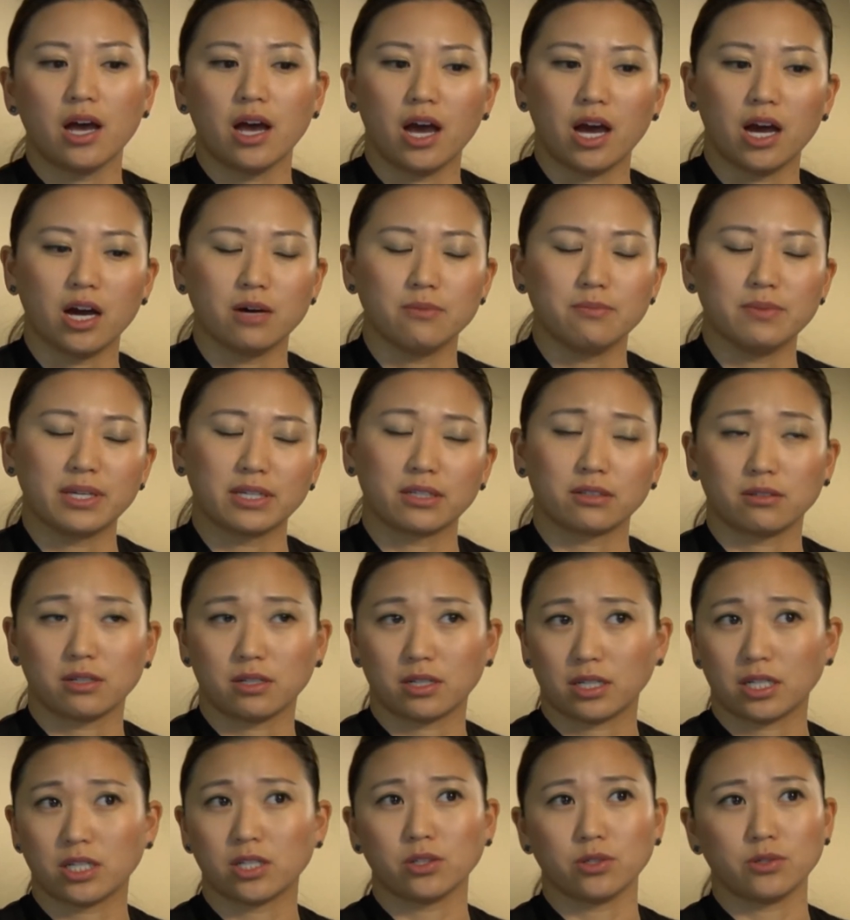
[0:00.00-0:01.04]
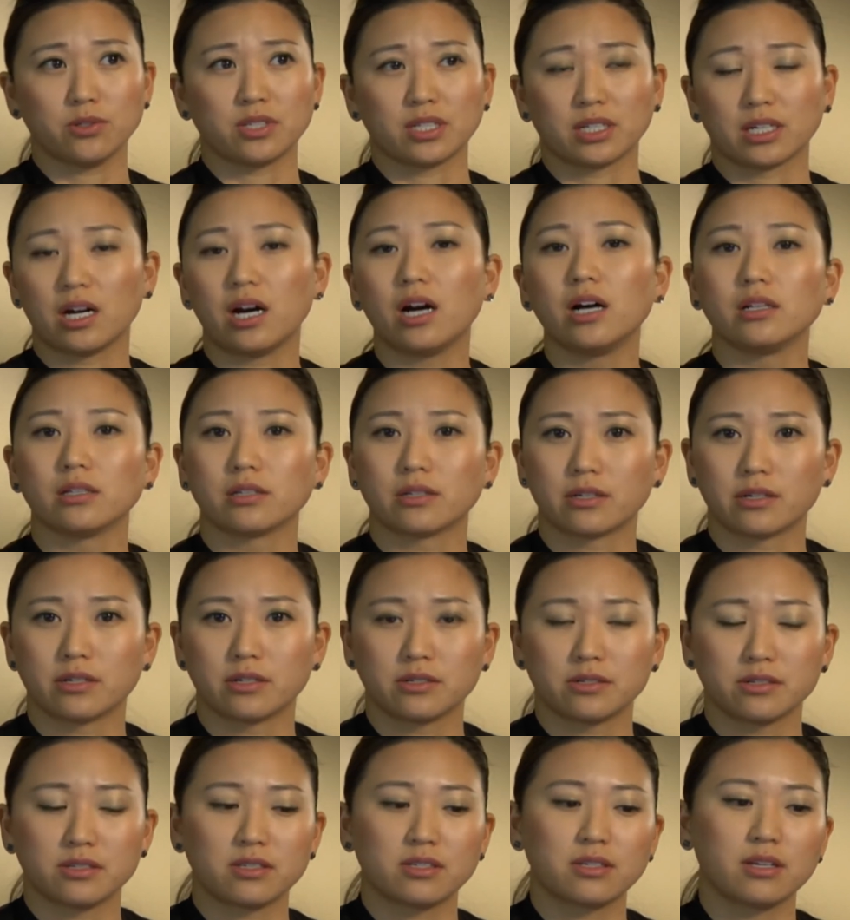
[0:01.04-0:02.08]
It includes the
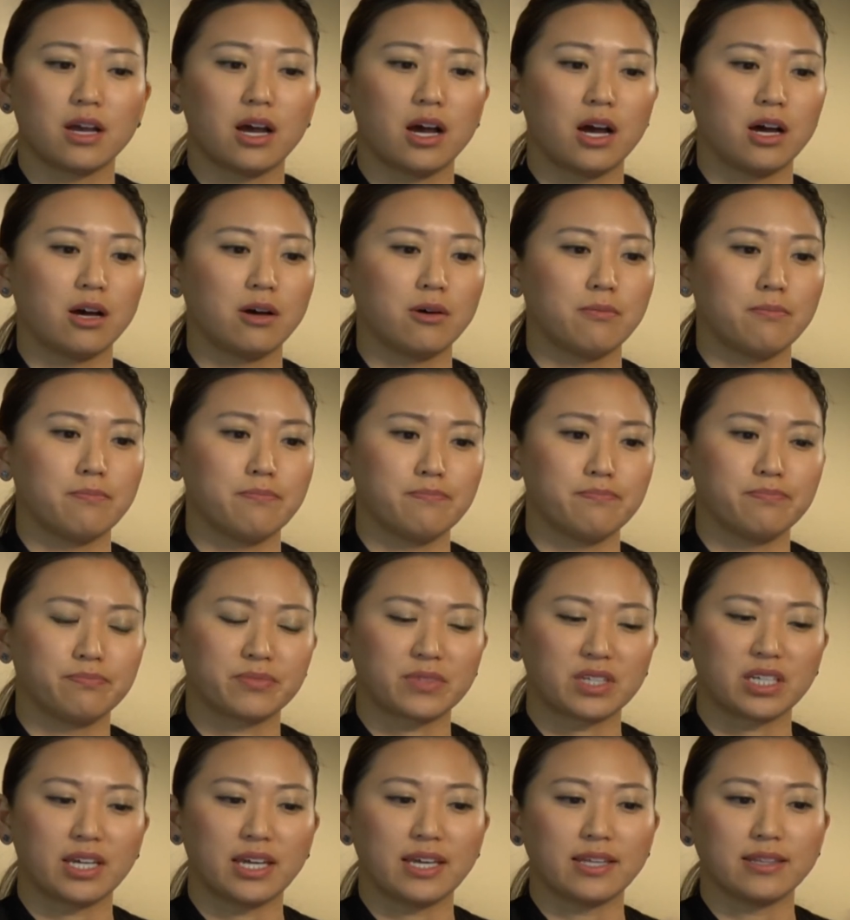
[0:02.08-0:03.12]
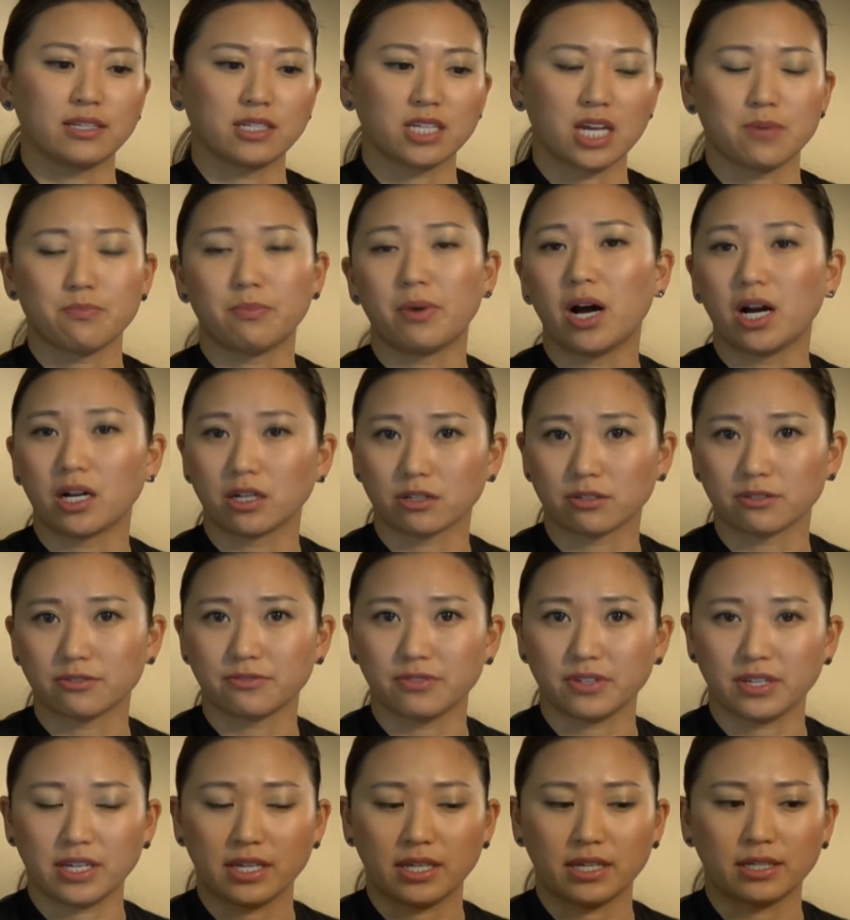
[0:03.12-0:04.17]
colors and the
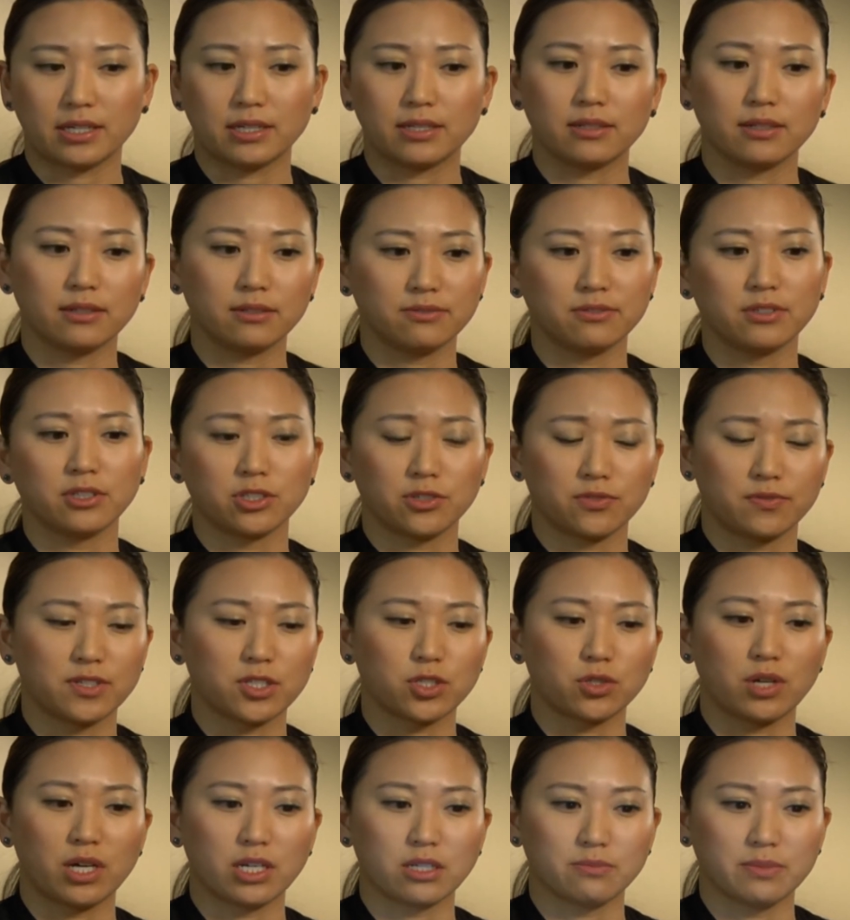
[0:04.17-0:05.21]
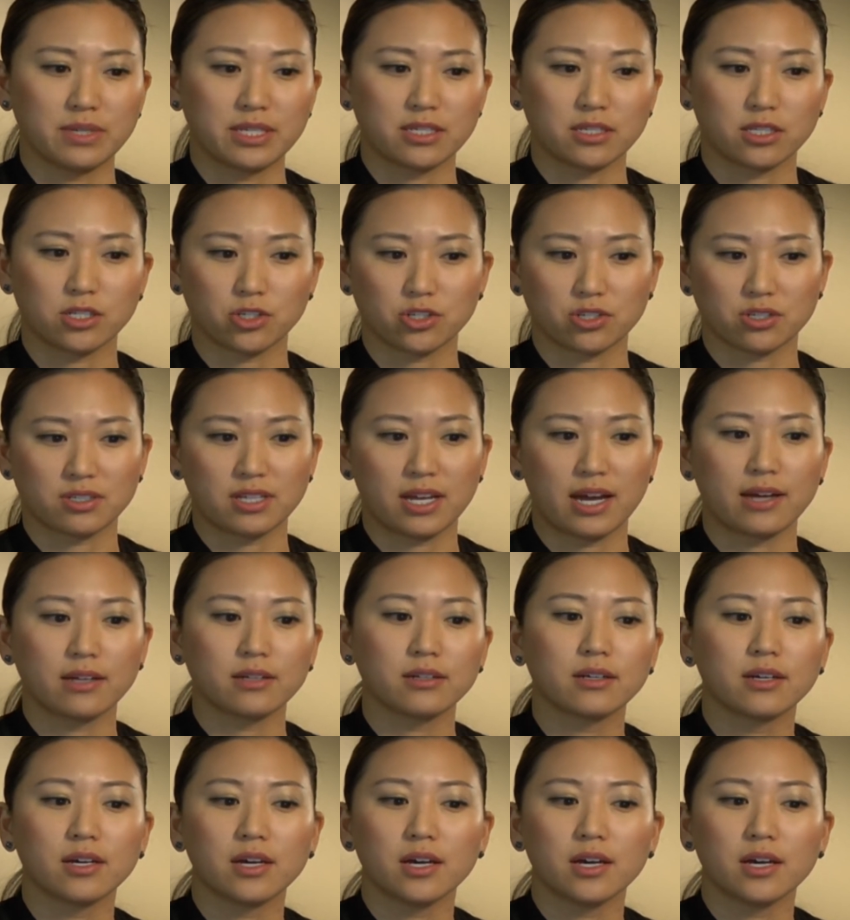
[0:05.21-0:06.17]
typography and visual elements such as that.